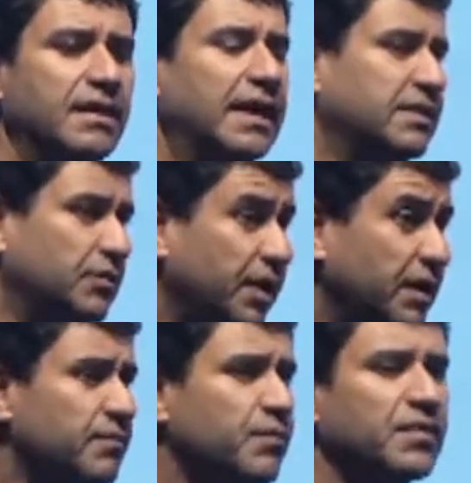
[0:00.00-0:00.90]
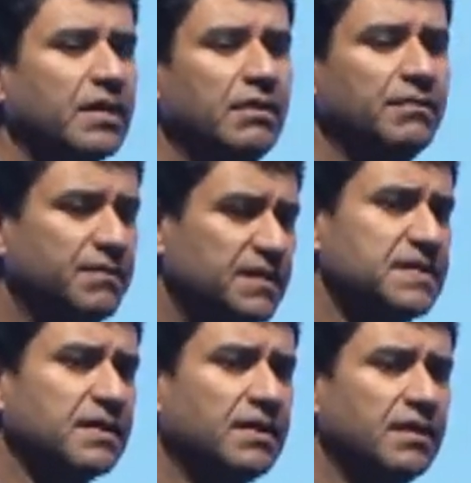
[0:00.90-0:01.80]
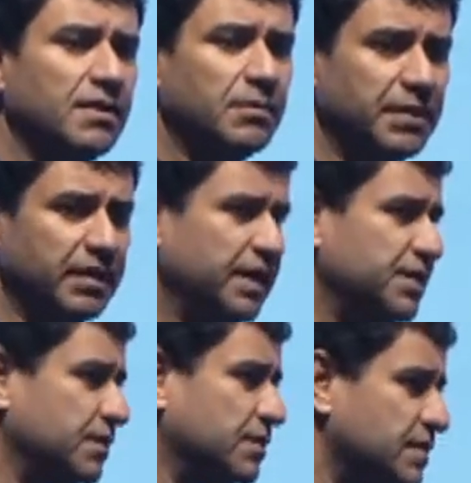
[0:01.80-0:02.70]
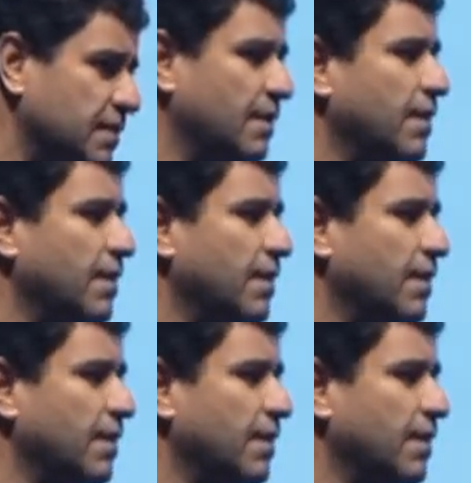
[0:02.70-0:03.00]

a tree of physical operations.